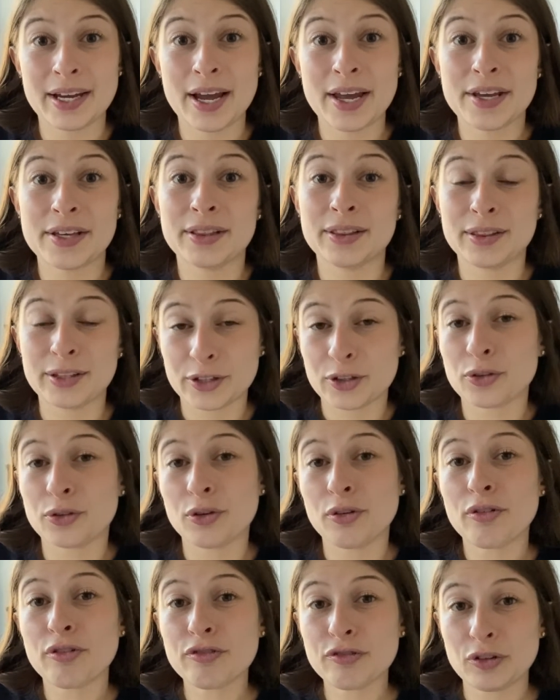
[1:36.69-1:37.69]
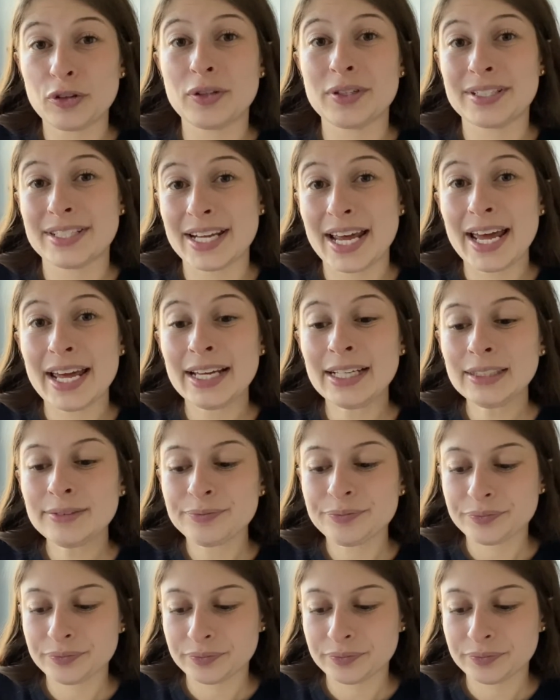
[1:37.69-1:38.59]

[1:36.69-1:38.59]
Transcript: a literal full day.